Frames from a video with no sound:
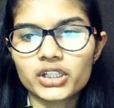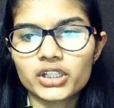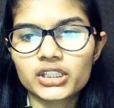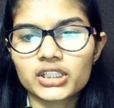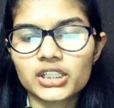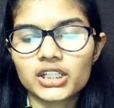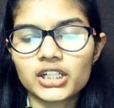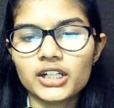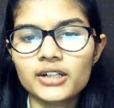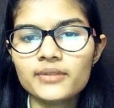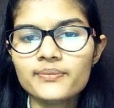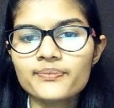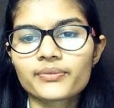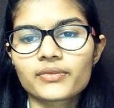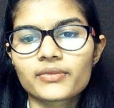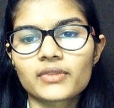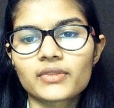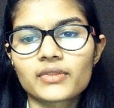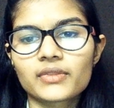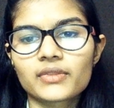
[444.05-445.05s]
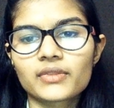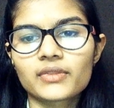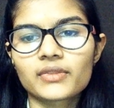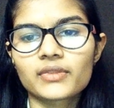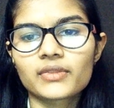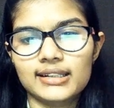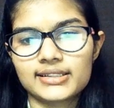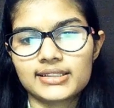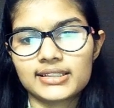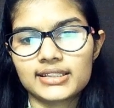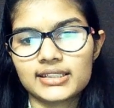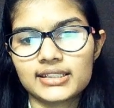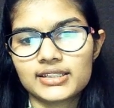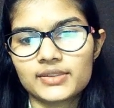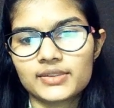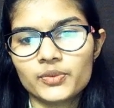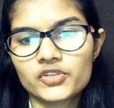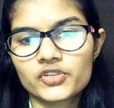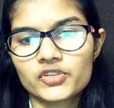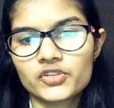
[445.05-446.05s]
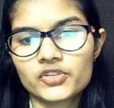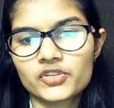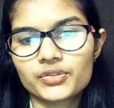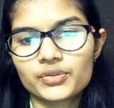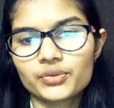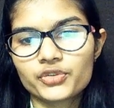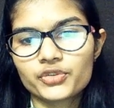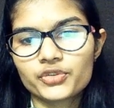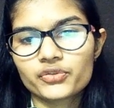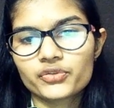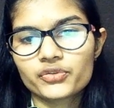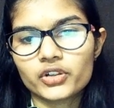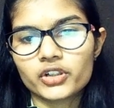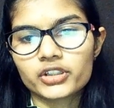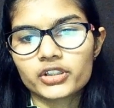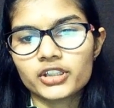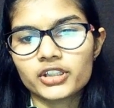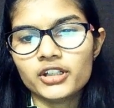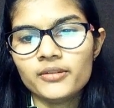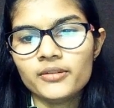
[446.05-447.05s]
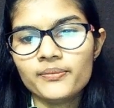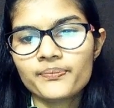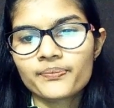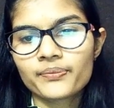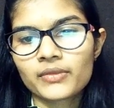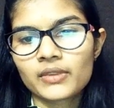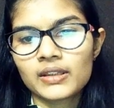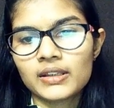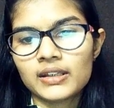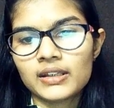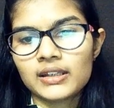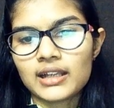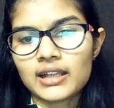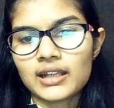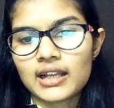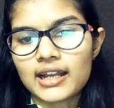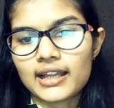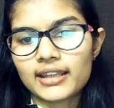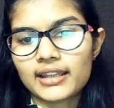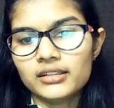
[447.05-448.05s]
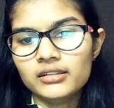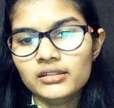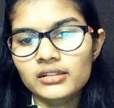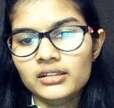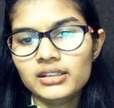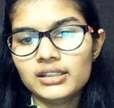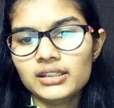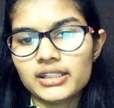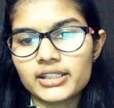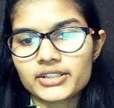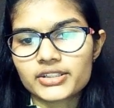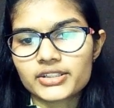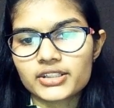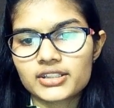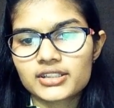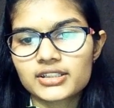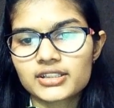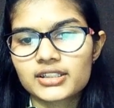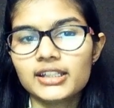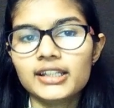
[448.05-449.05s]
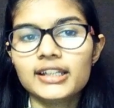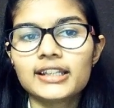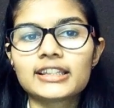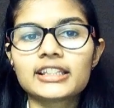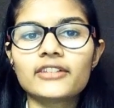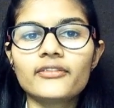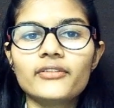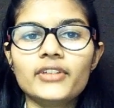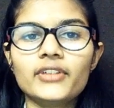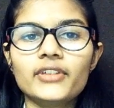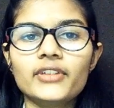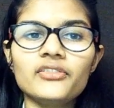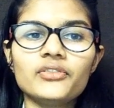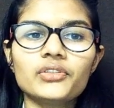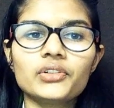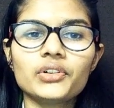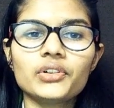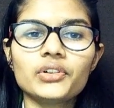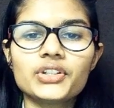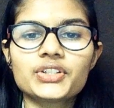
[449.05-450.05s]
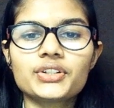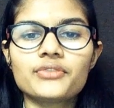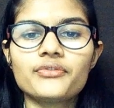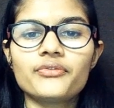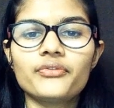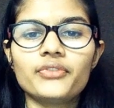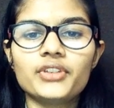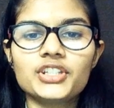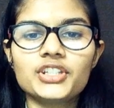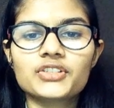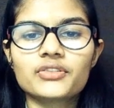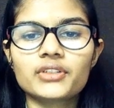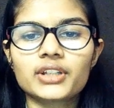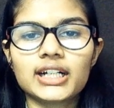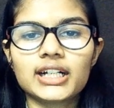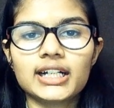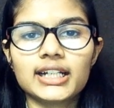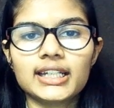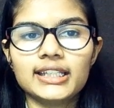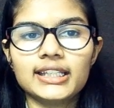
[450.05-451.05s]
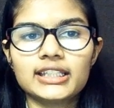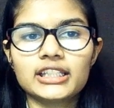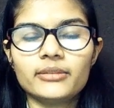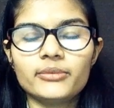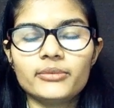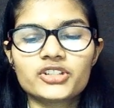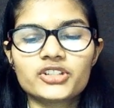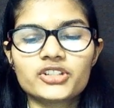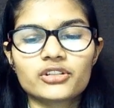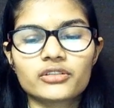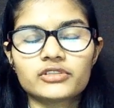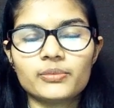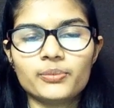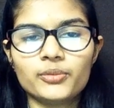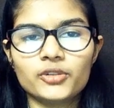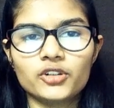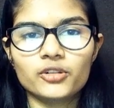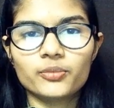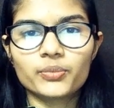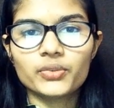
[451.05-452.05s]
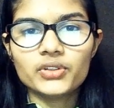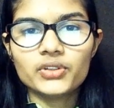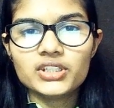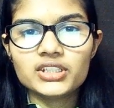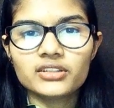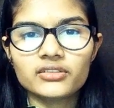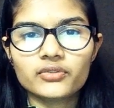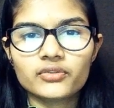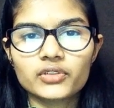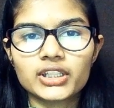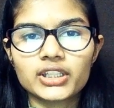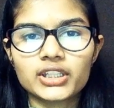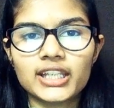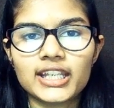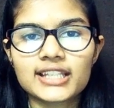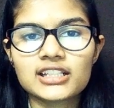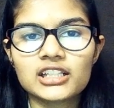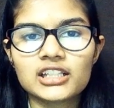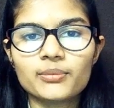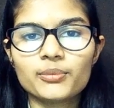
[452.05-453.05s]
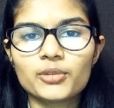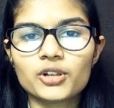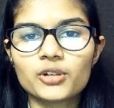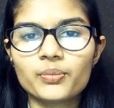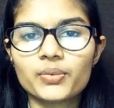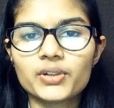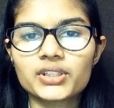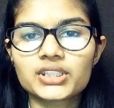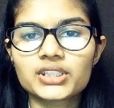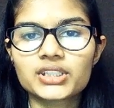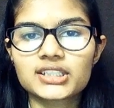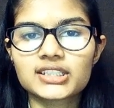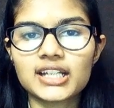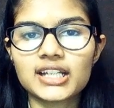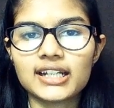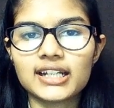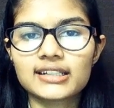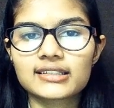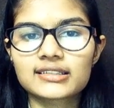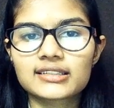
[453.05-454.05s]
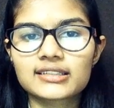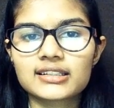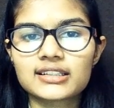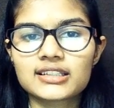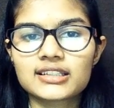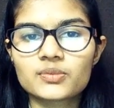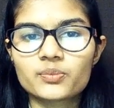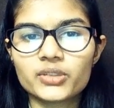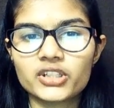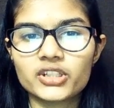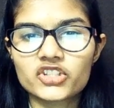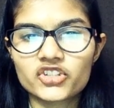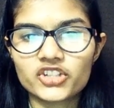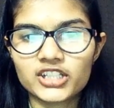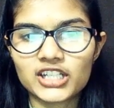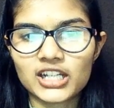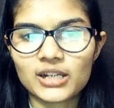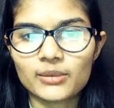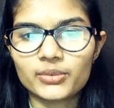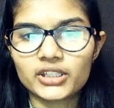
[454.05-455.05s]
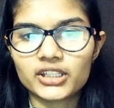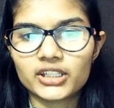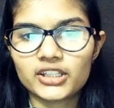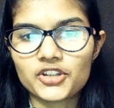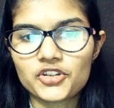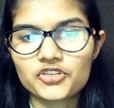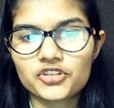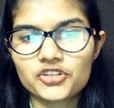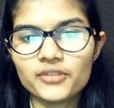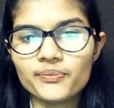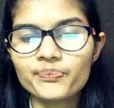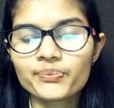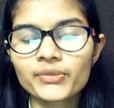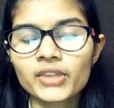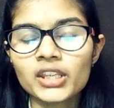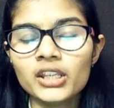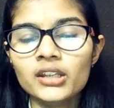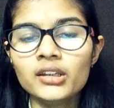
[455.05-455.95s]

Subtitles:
the analysis, which is used for the analysis. The very first difference regarding them is of the purpose. So for the Excel, the purpose is that it's a spreadsheet application